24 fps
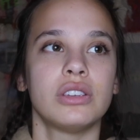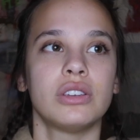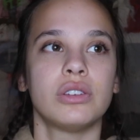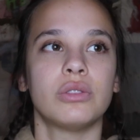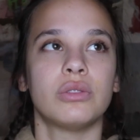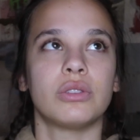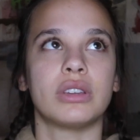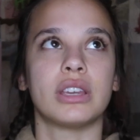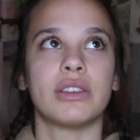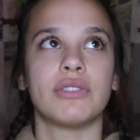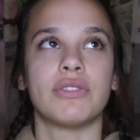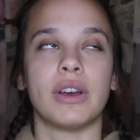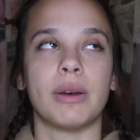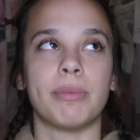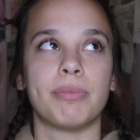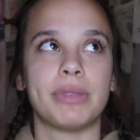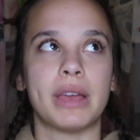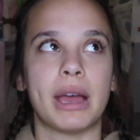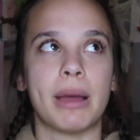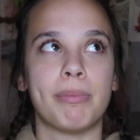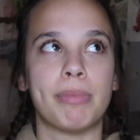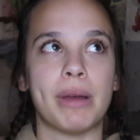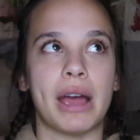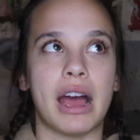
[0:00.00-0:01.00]
you give up
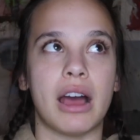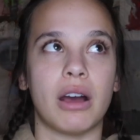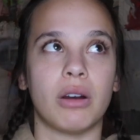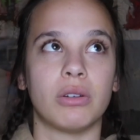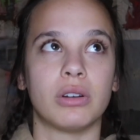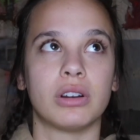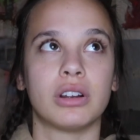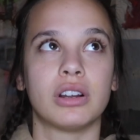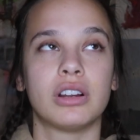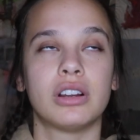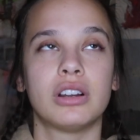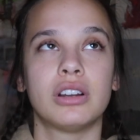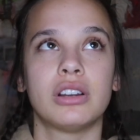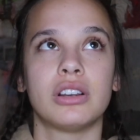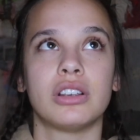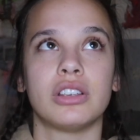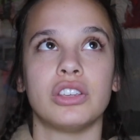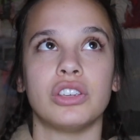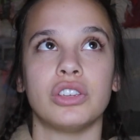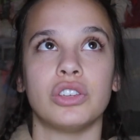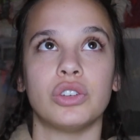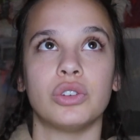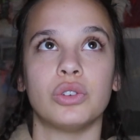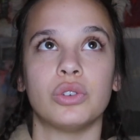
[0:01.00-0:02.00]
that power,
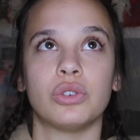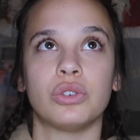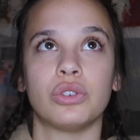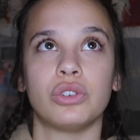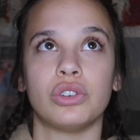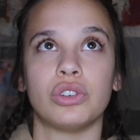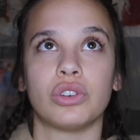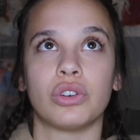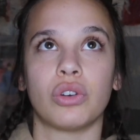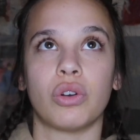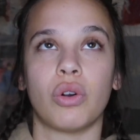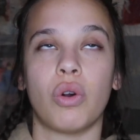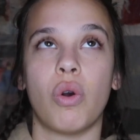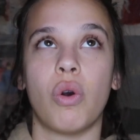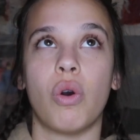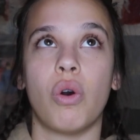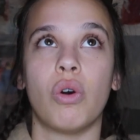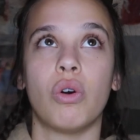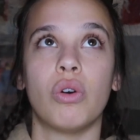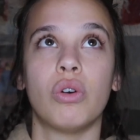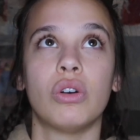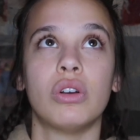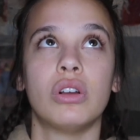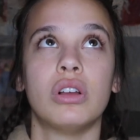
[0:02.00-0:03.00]
you your
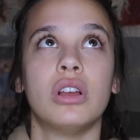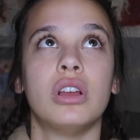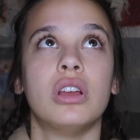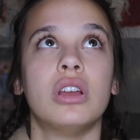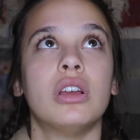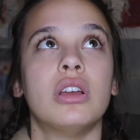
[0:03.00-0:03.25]
whole